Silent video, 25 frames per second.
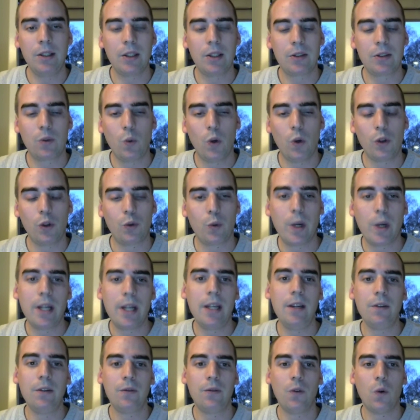this world
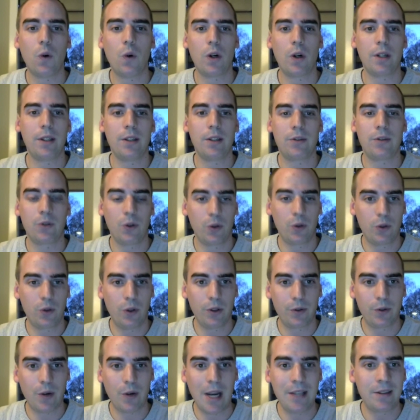ready for the
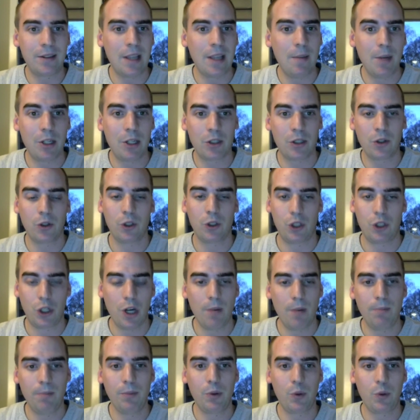so-called transdimensional
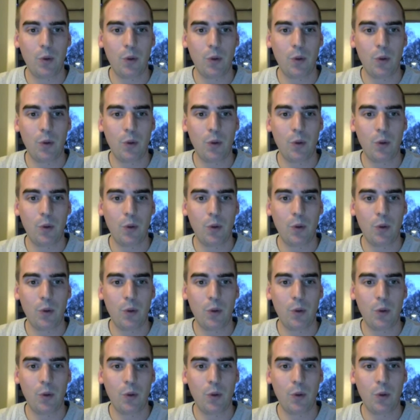jump.